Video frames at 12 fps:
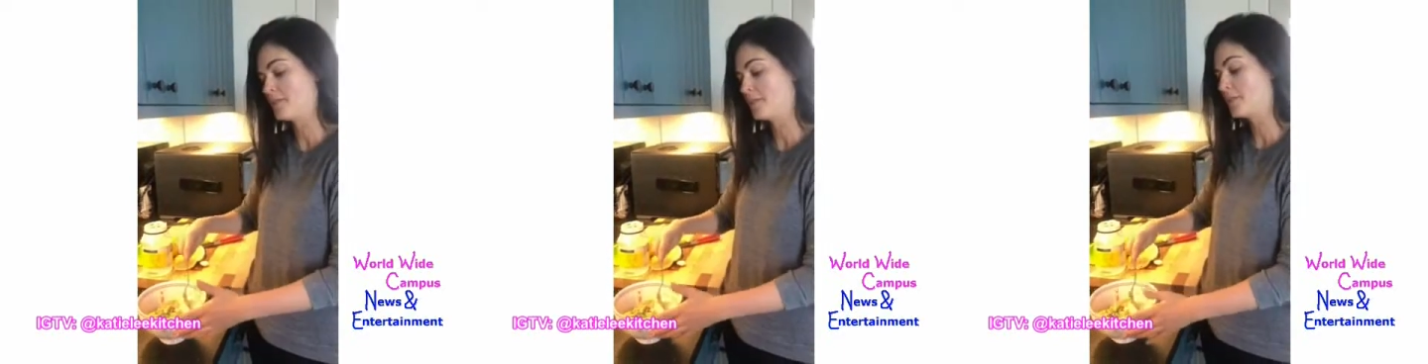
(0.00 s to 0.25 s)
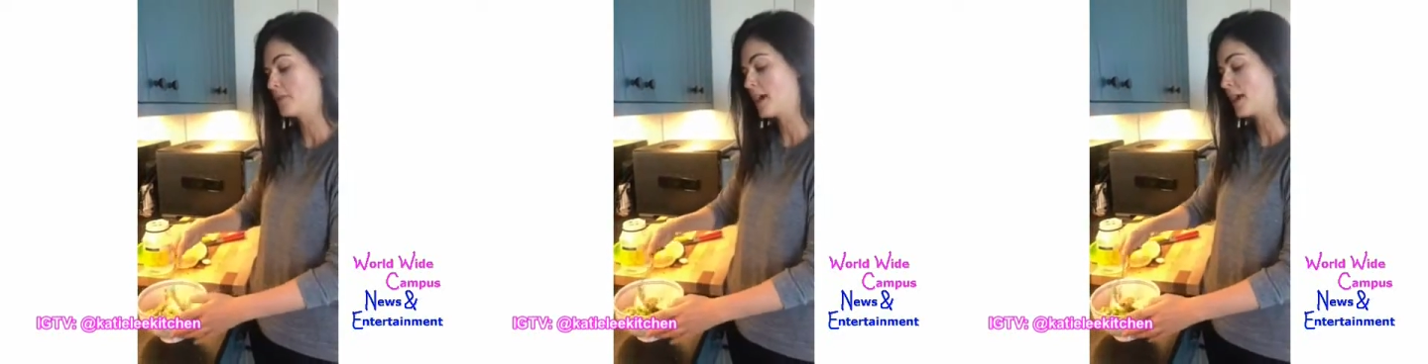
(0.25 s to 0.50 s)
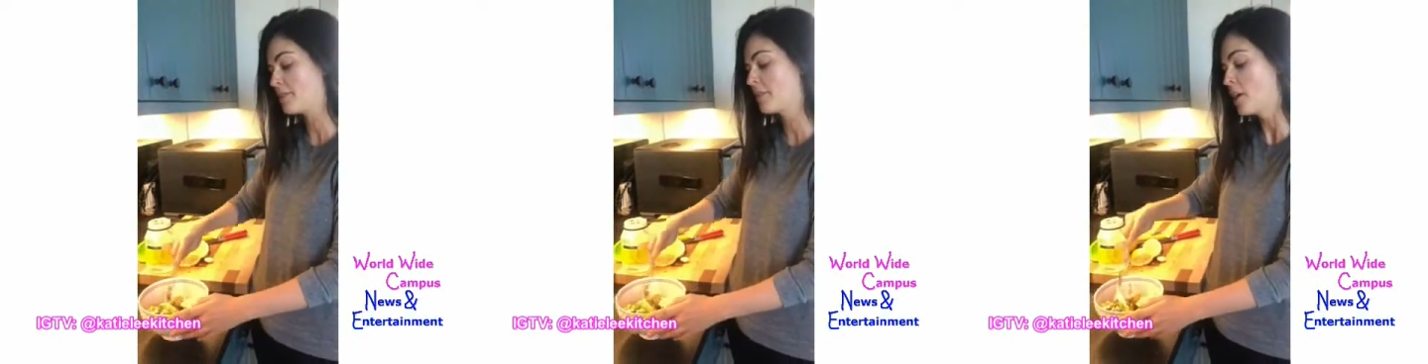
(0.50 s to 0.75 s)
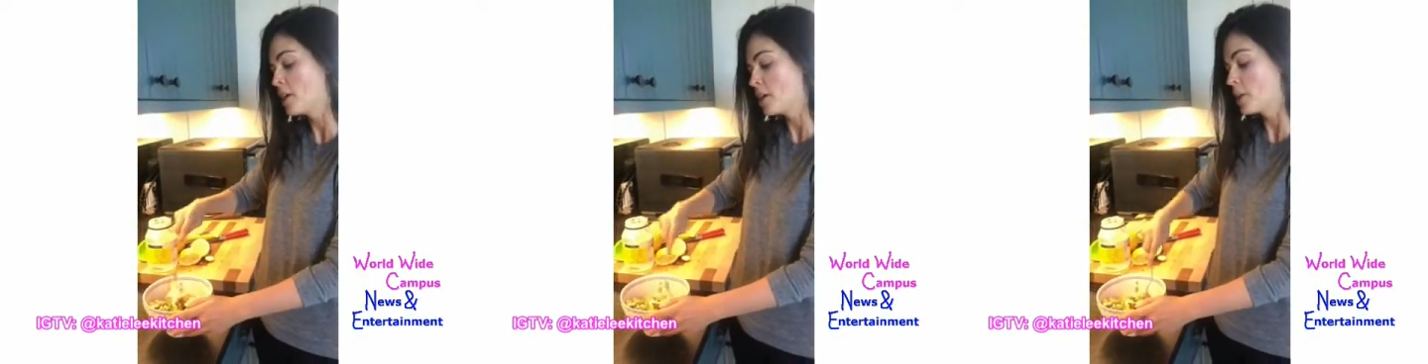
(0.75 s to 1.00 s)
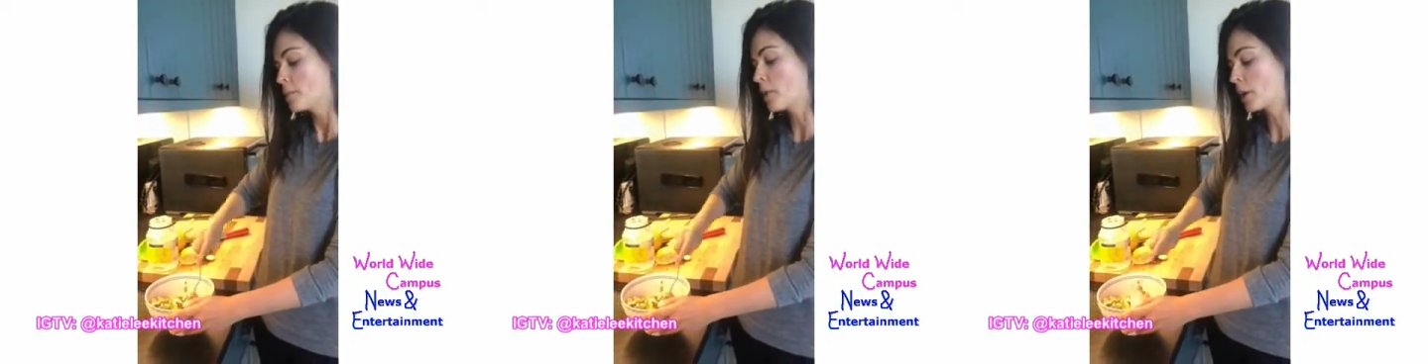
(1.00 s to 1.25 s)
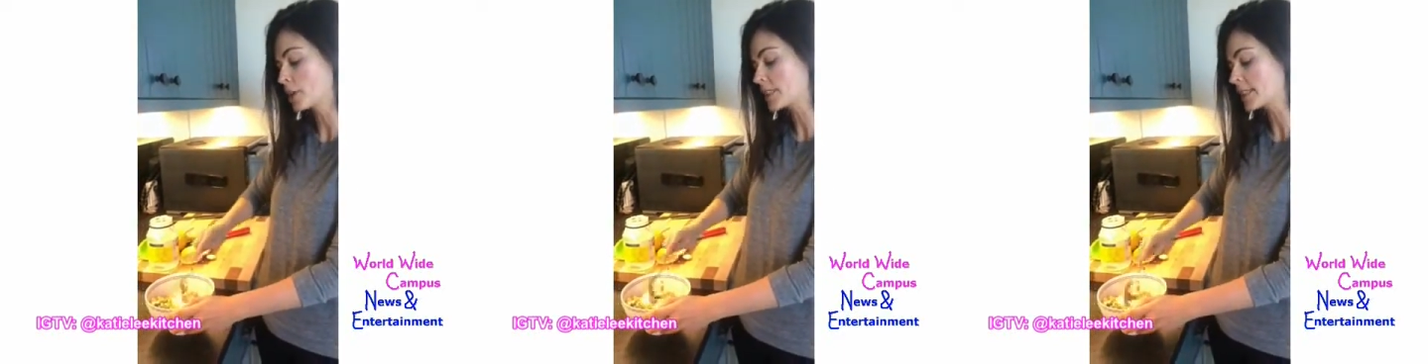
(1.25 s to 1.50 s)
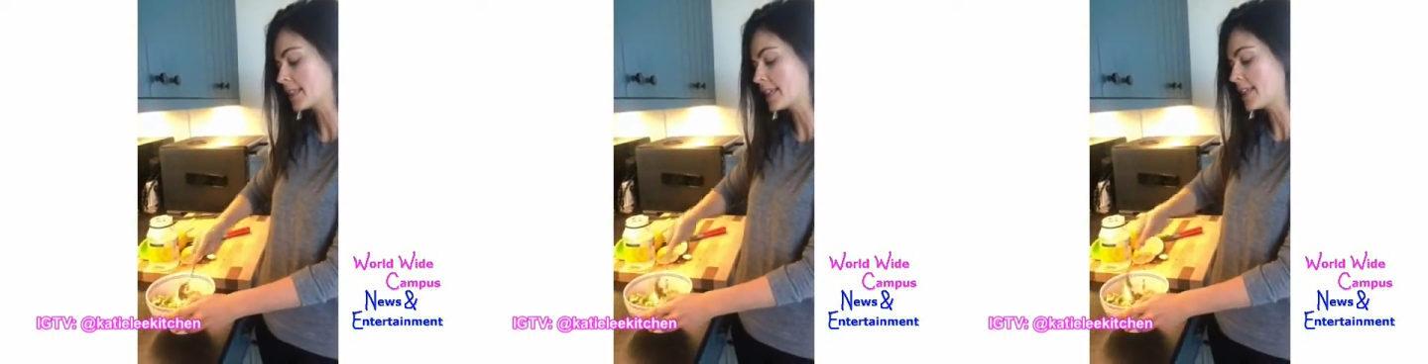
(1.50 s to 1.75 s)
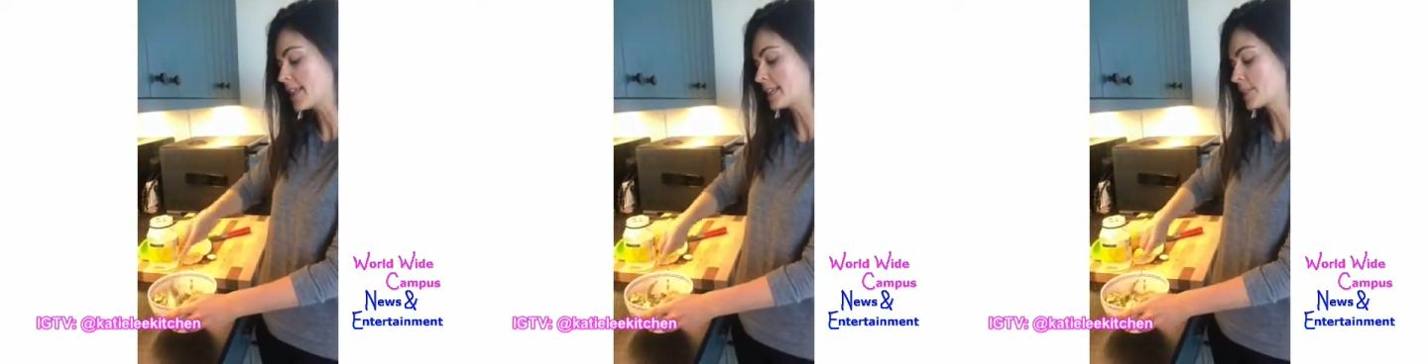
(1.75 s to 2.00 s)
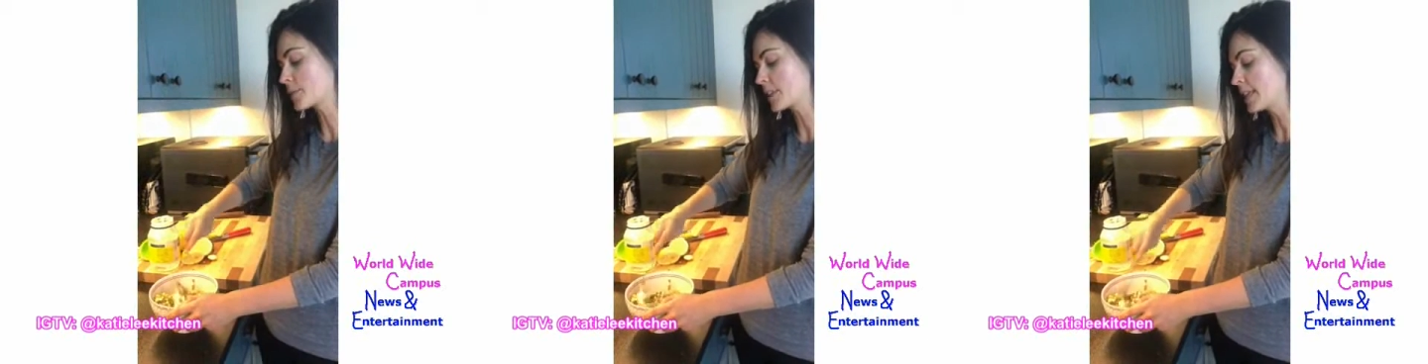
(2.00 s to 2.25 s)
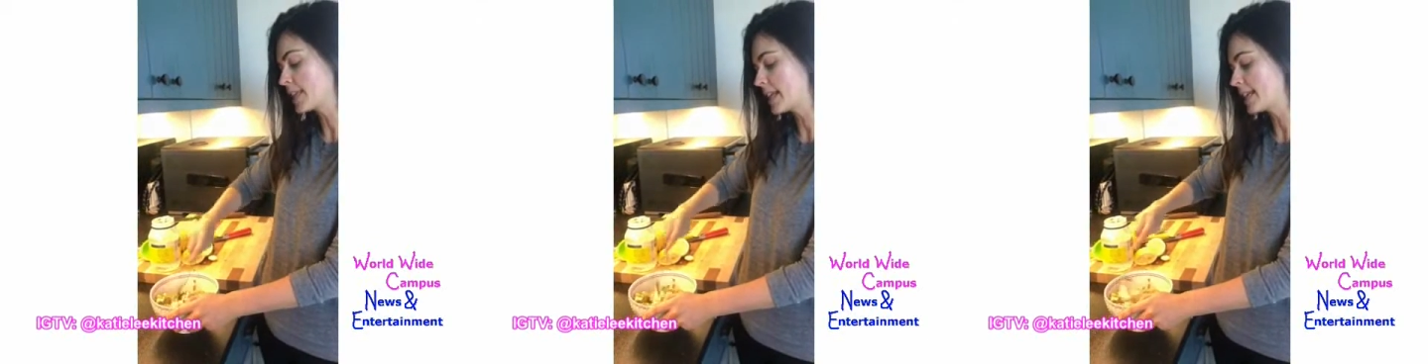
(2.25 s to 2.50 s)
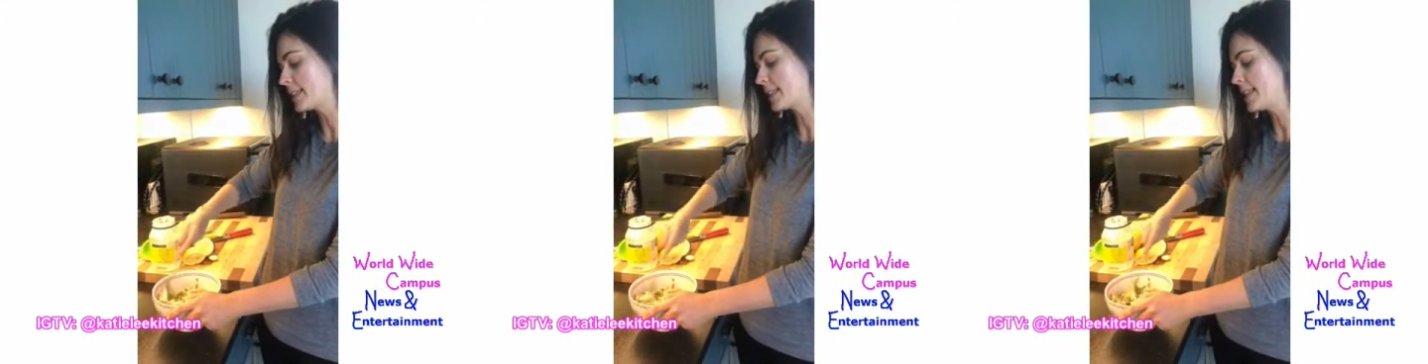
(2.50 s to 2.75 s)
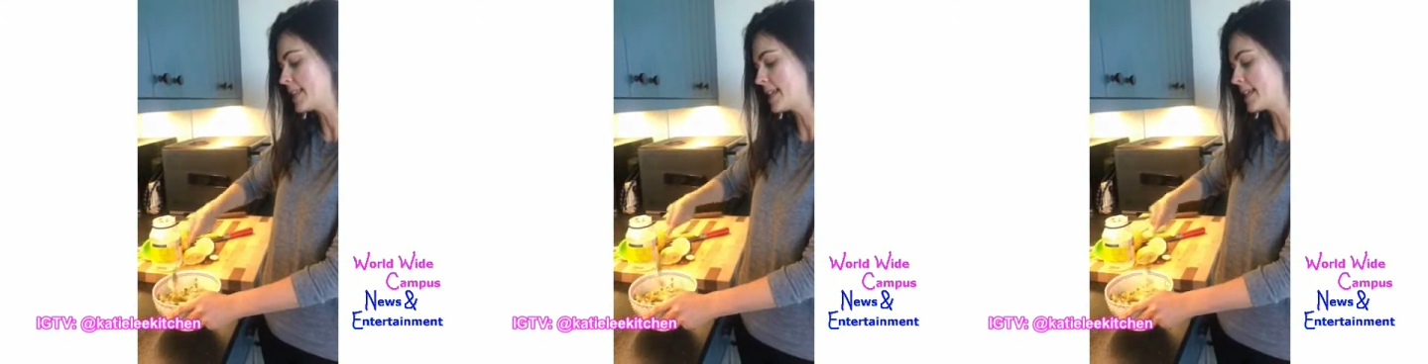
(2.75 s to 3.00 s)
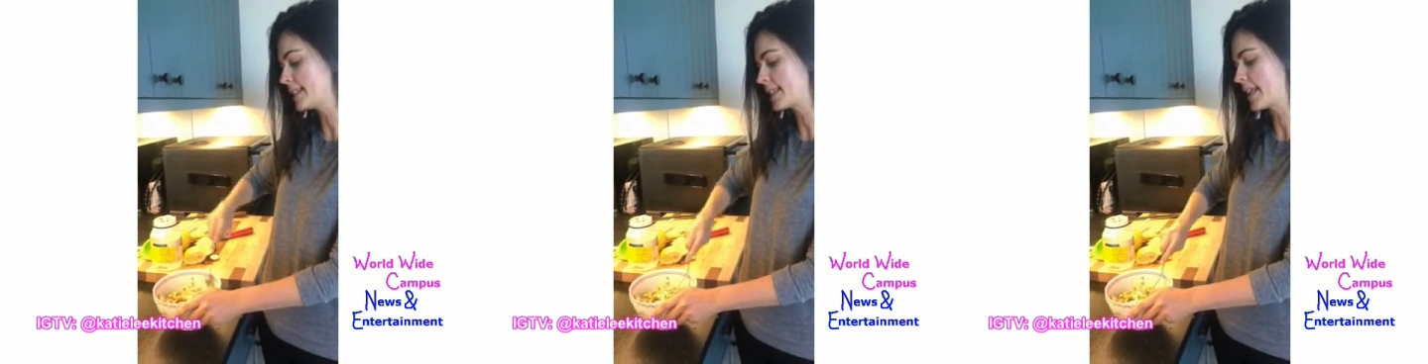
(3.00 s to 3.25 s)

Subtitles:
if you have parsley, that's really nice in this.